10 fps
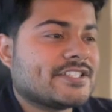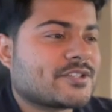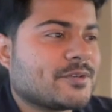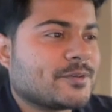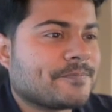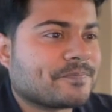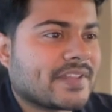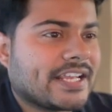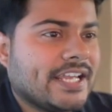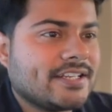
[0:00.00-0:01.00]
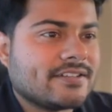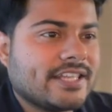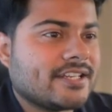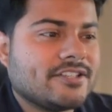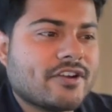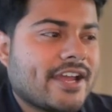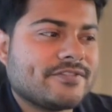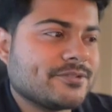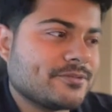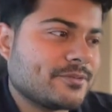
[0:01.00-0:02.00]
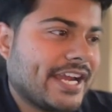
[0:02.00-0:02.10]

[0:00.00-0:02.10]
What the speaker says: So again, then you have to